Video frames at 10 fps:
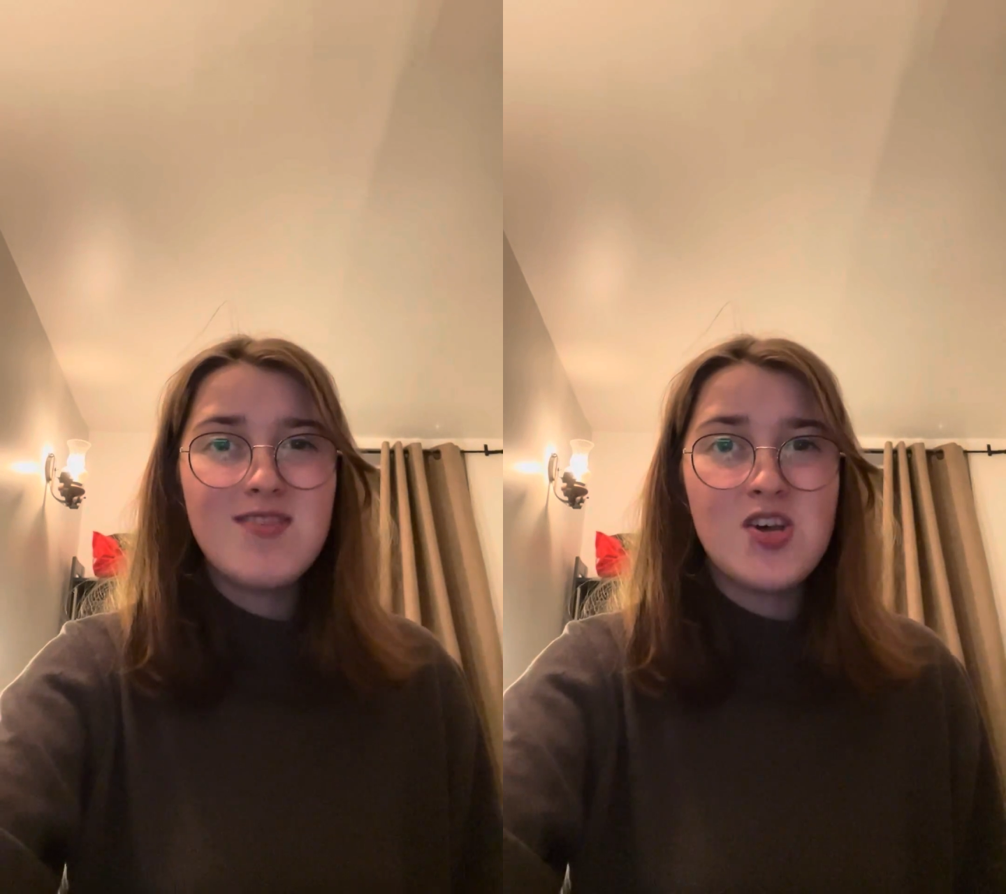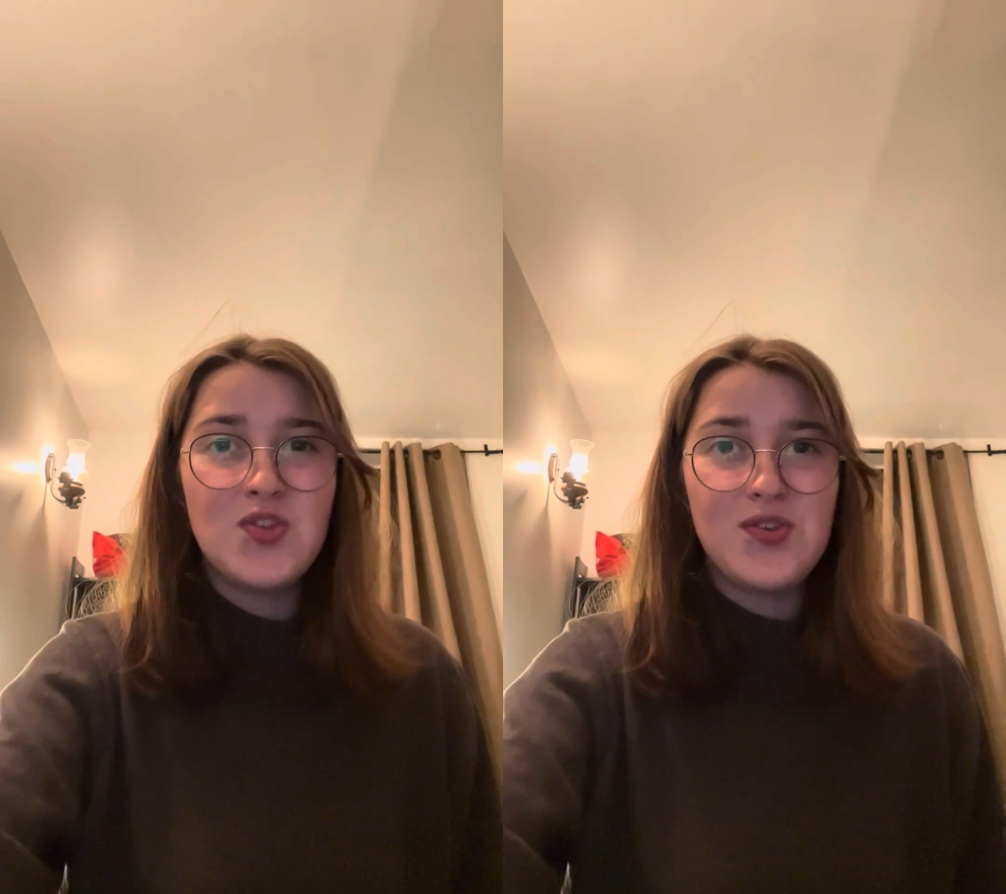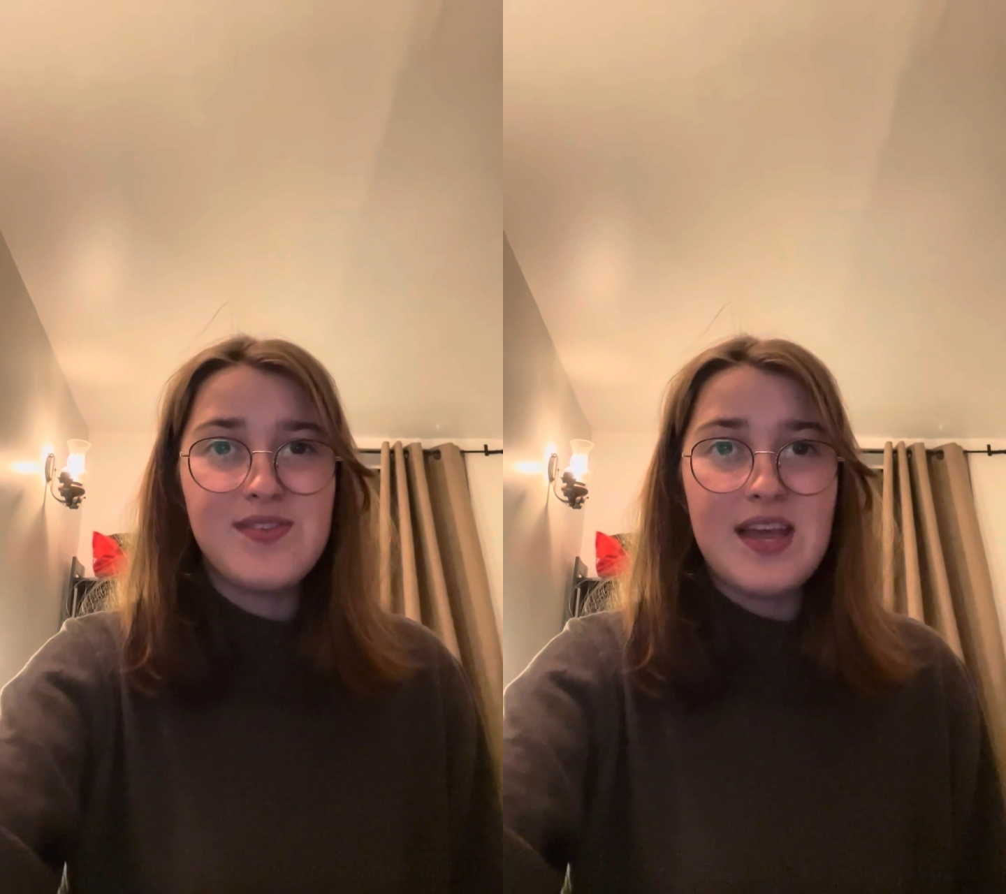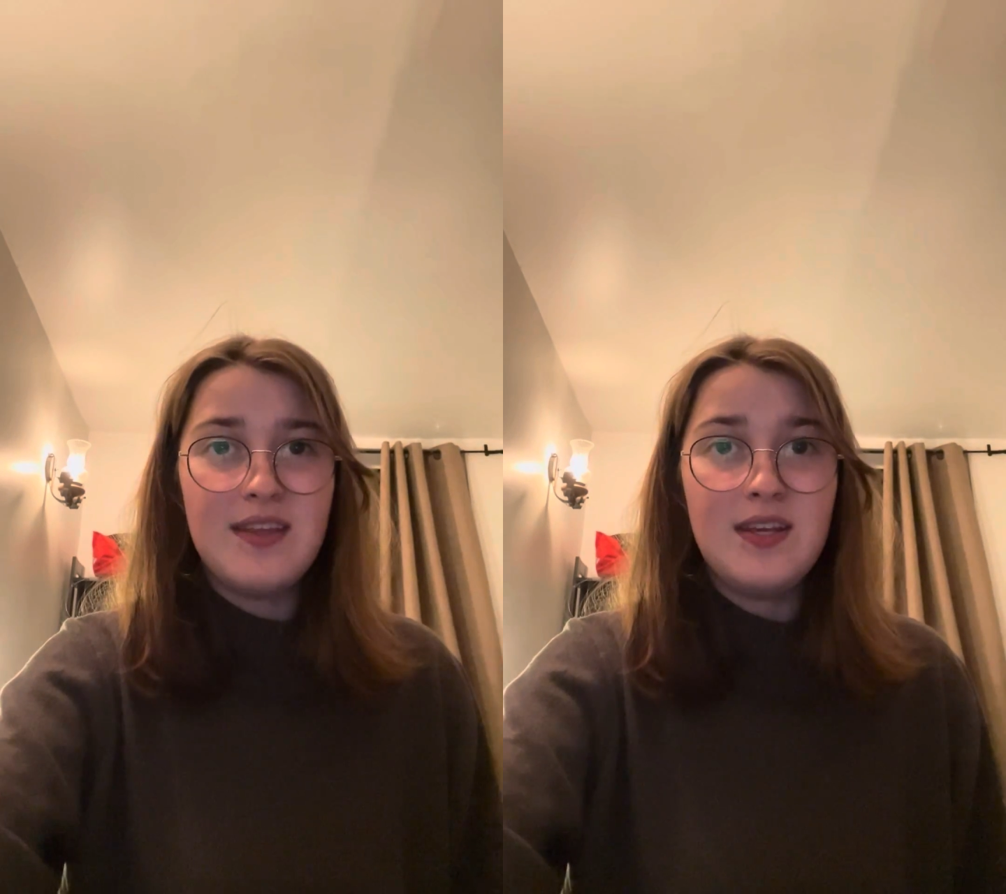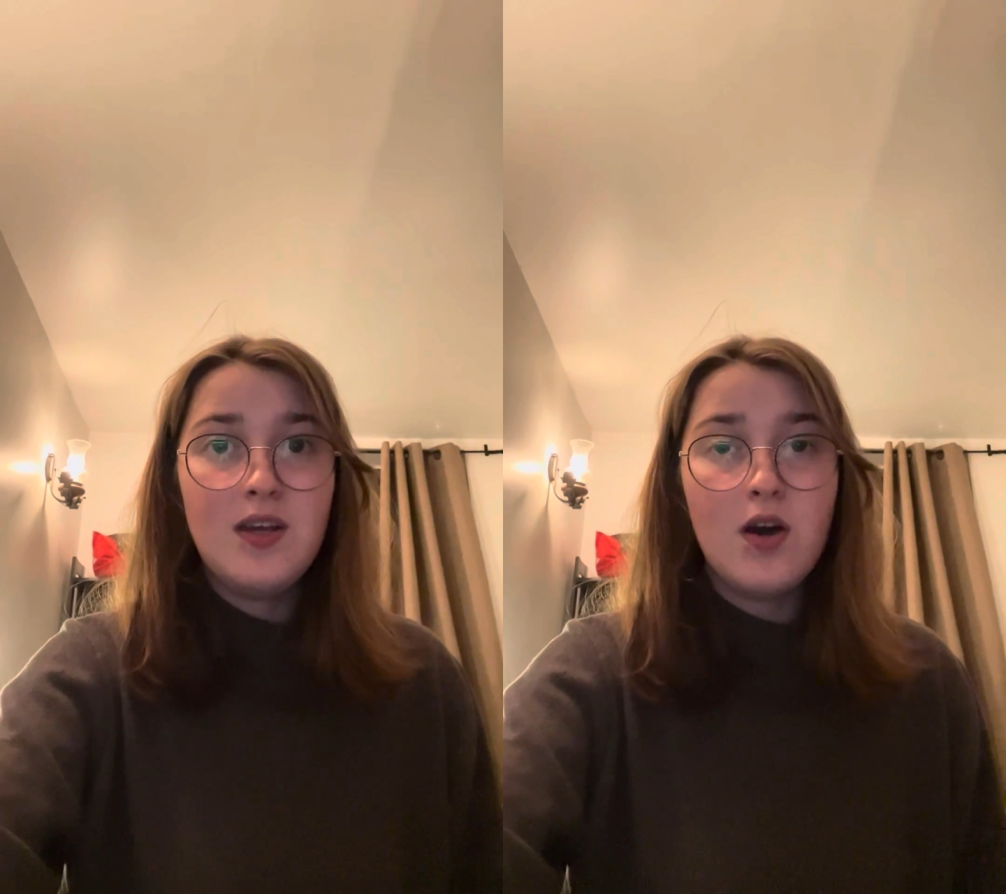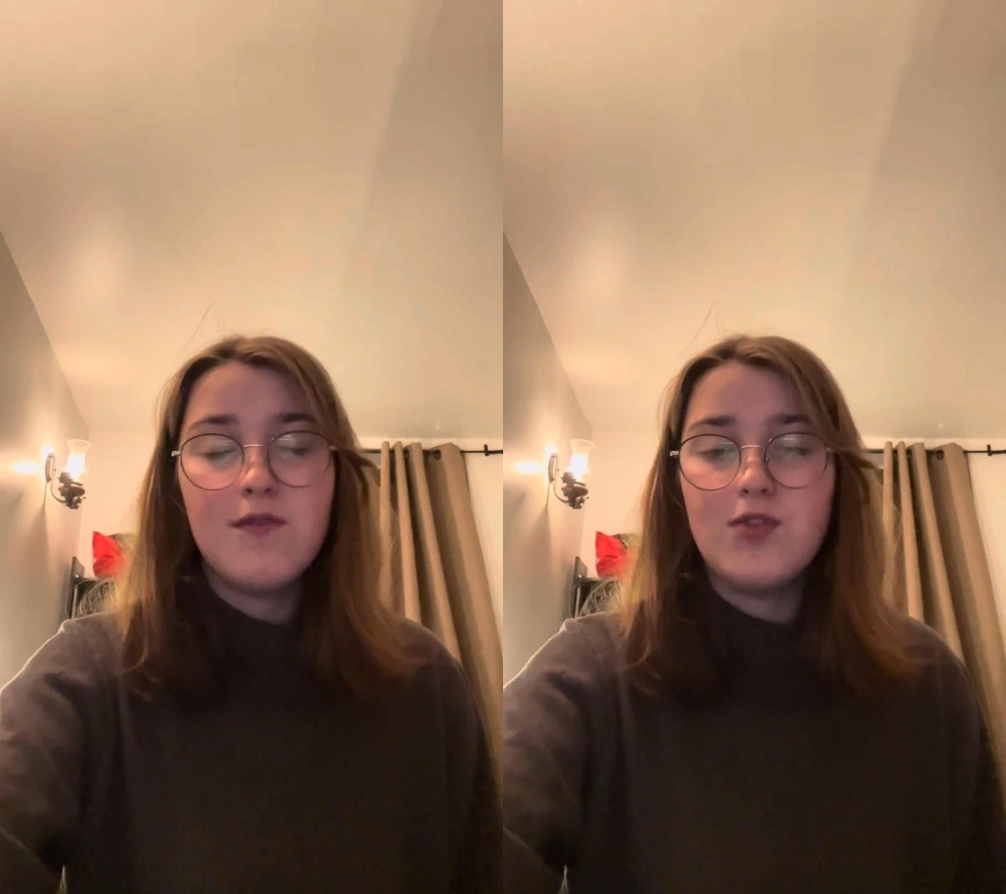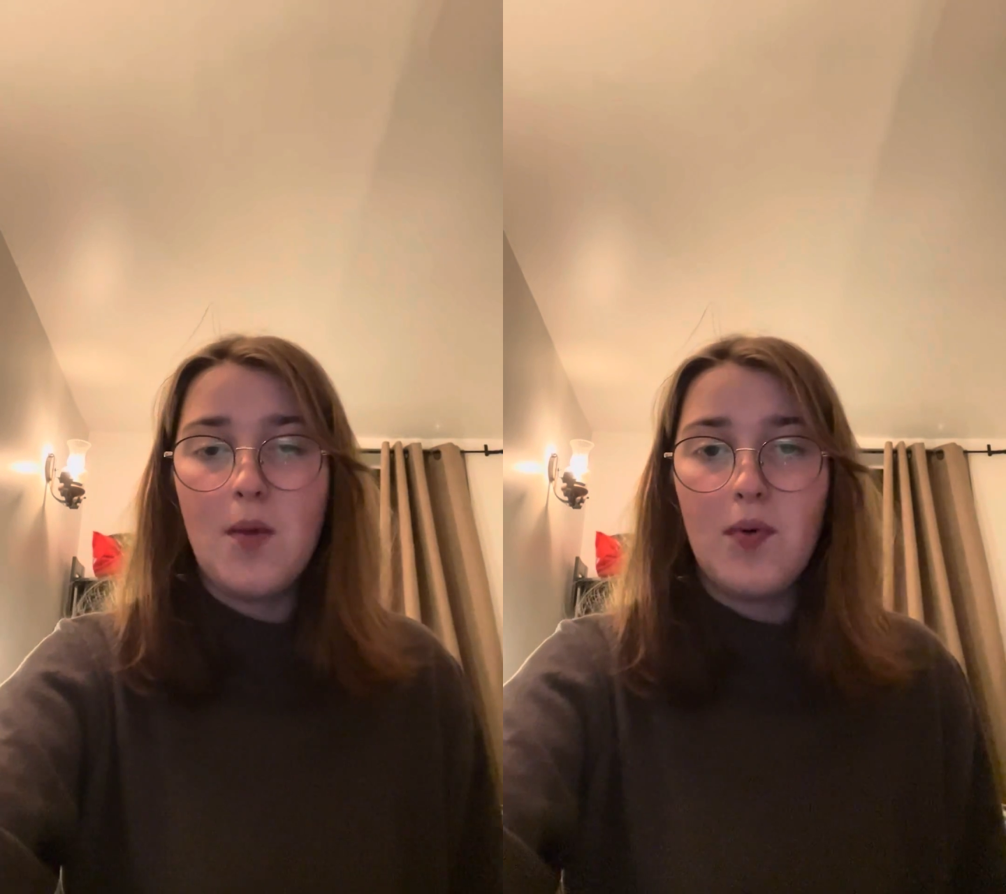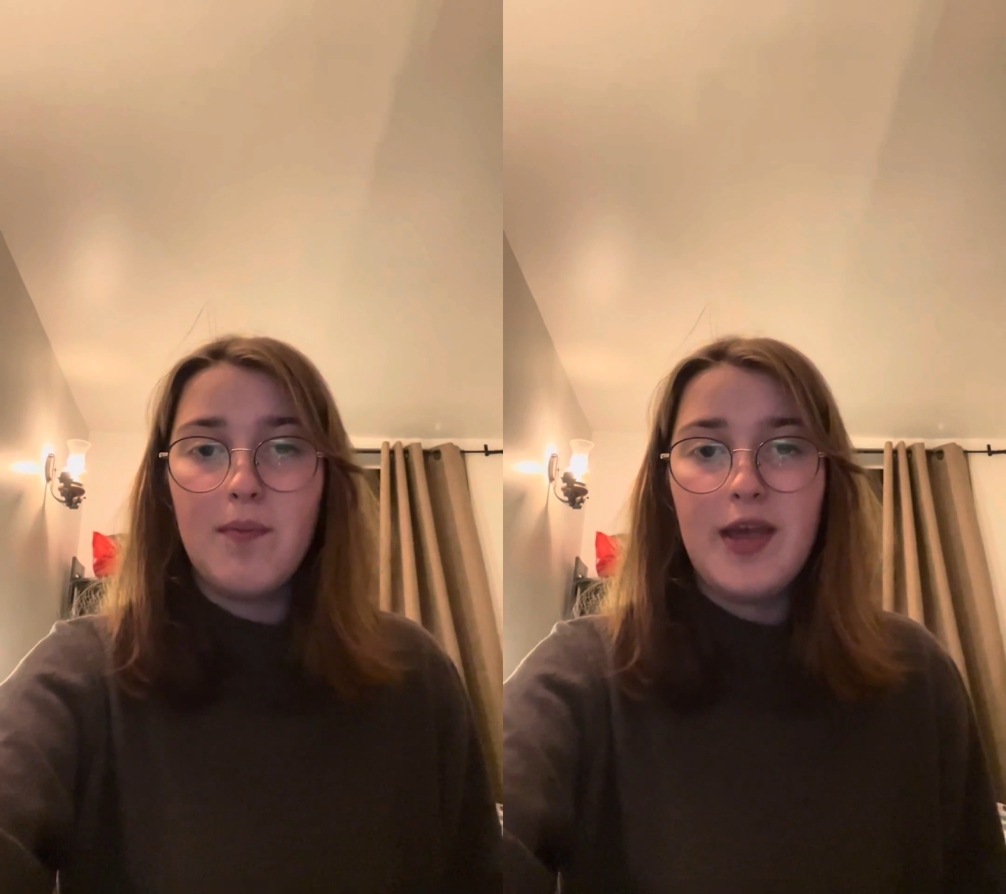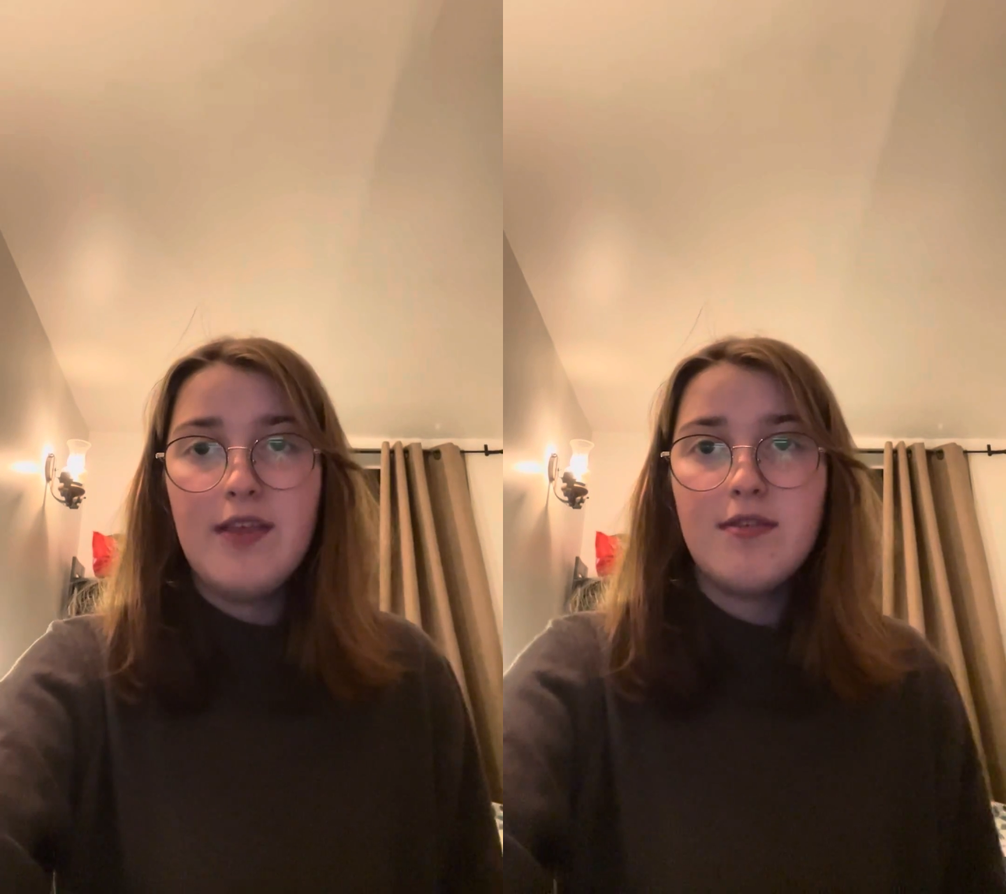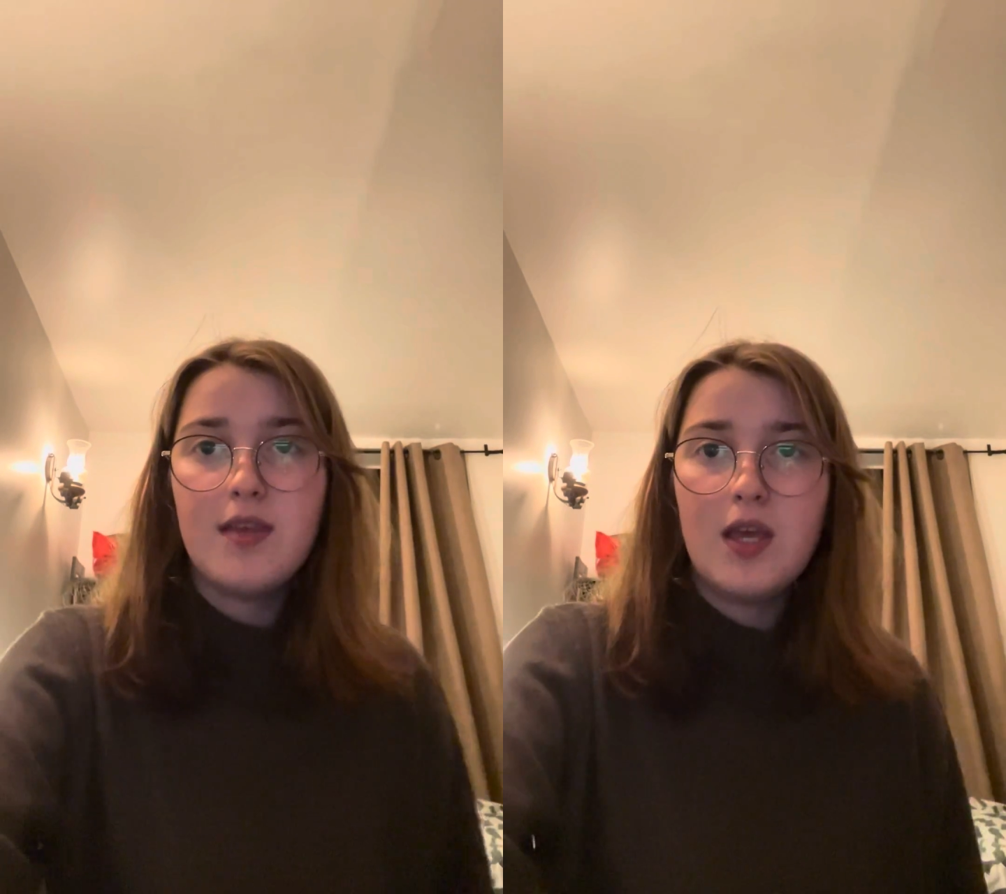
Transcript: understanding of double bass